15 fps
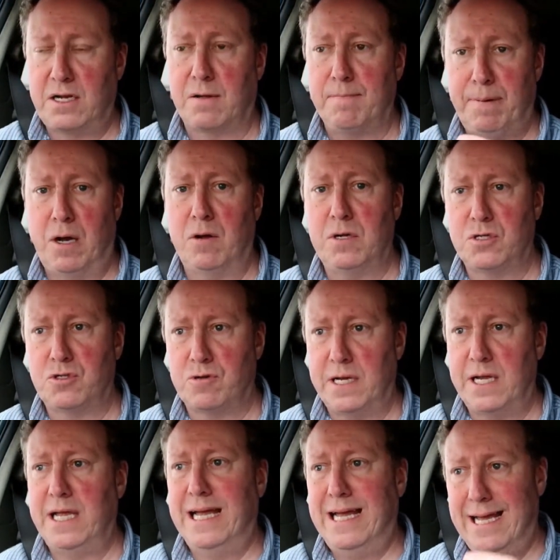
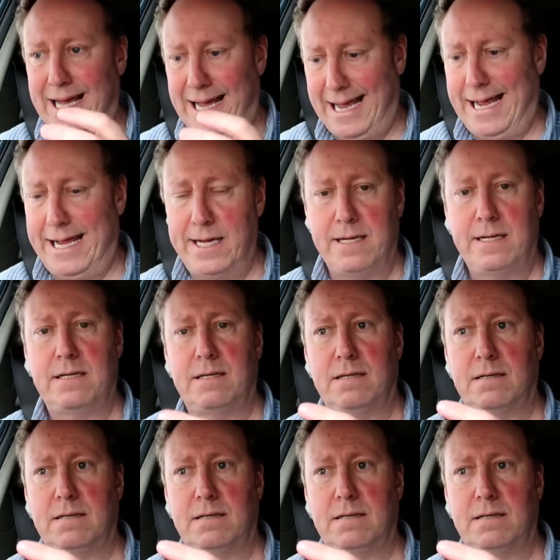componentry and